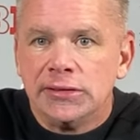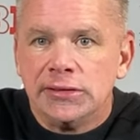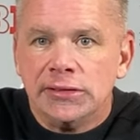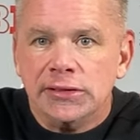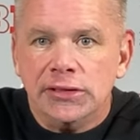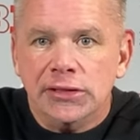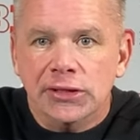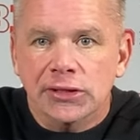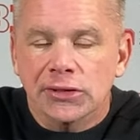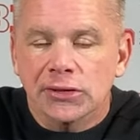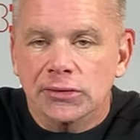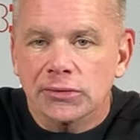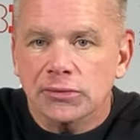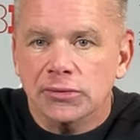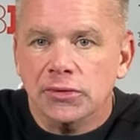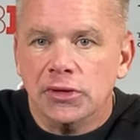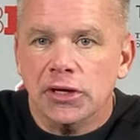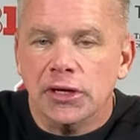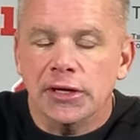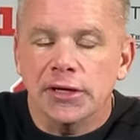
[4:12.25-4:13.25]
You know,
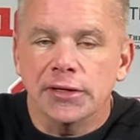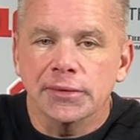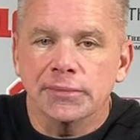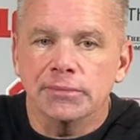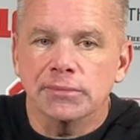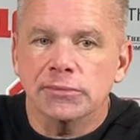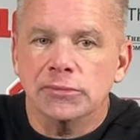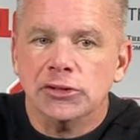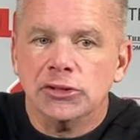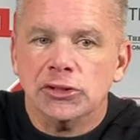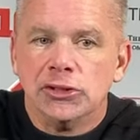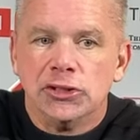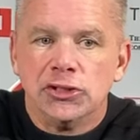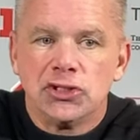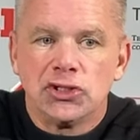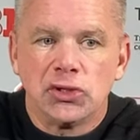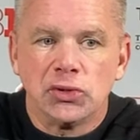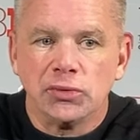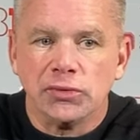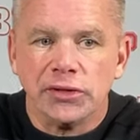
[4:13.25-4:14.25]

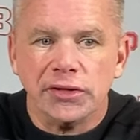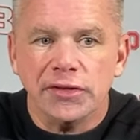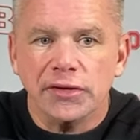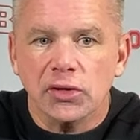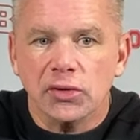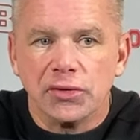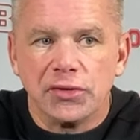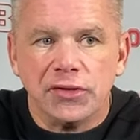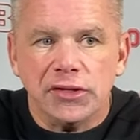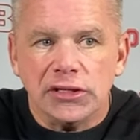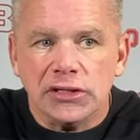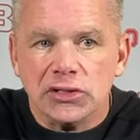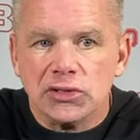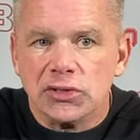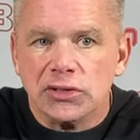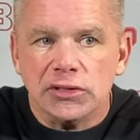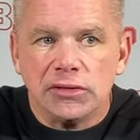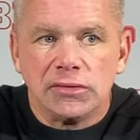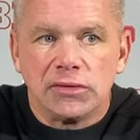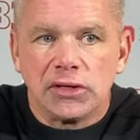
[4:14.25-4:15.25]
certainly there are things
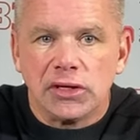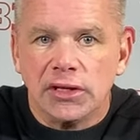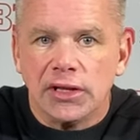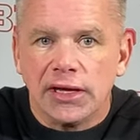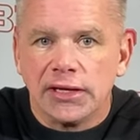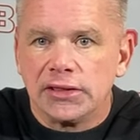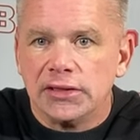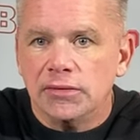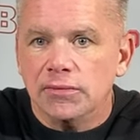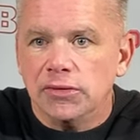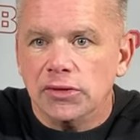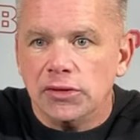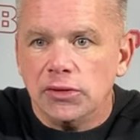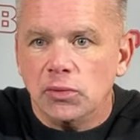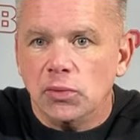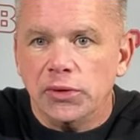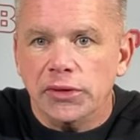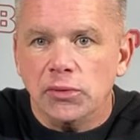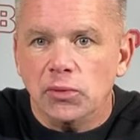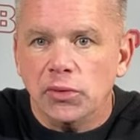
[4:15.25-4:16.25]
that collectively
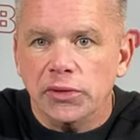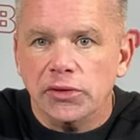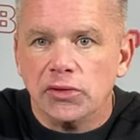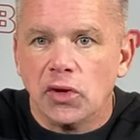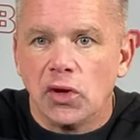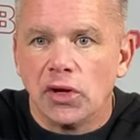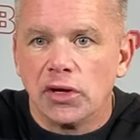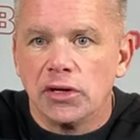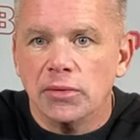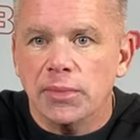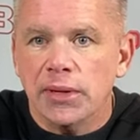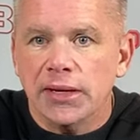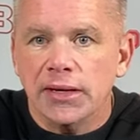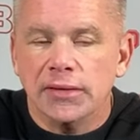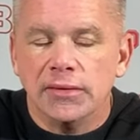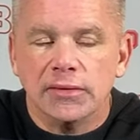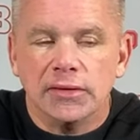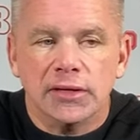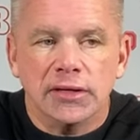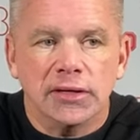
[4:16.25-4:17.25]
we talk
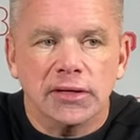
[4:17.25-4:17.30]
about,